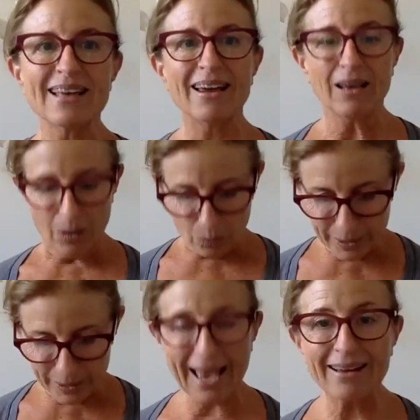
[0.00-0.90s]
that
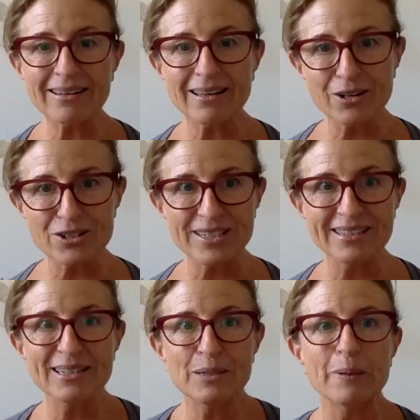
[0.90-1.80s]
we can get our
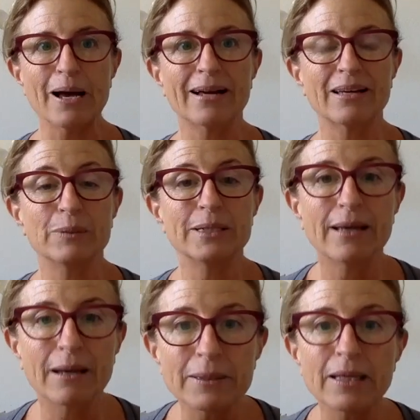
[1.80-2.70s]
dignity back and we
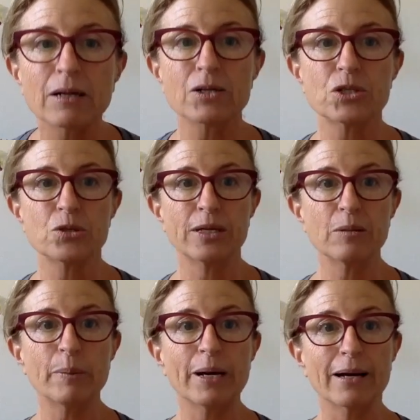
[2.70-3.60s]
can get our
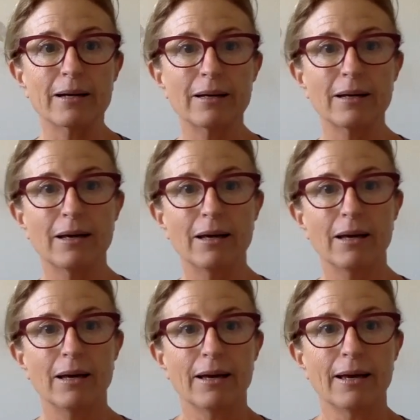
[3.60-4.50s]
strength back,
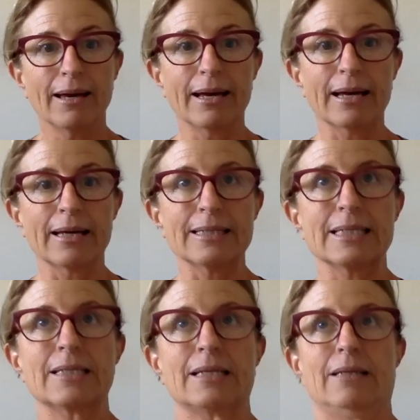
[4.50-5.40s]
and
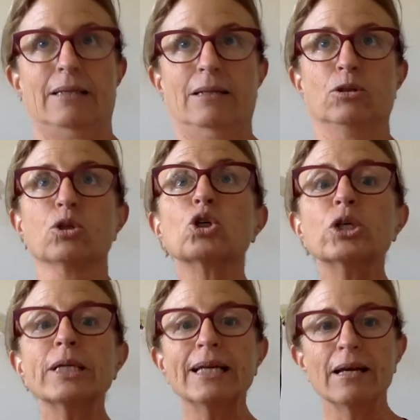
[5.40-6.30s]

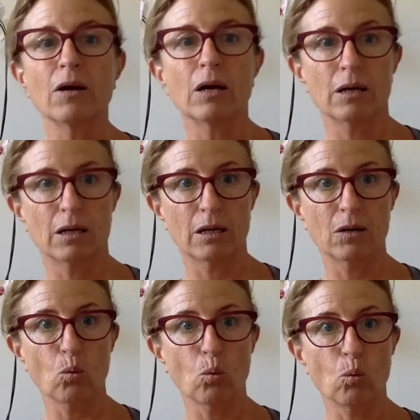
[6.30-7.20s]
learning
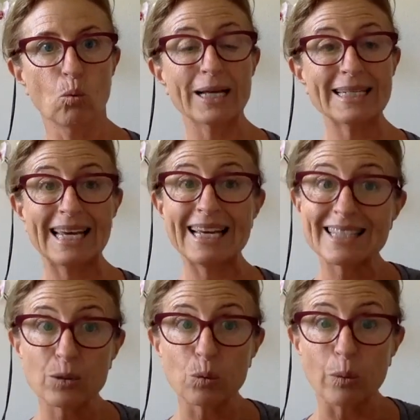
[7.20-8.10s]
what takes
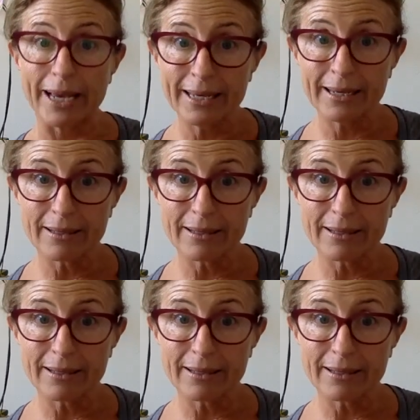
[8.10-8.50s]
it away,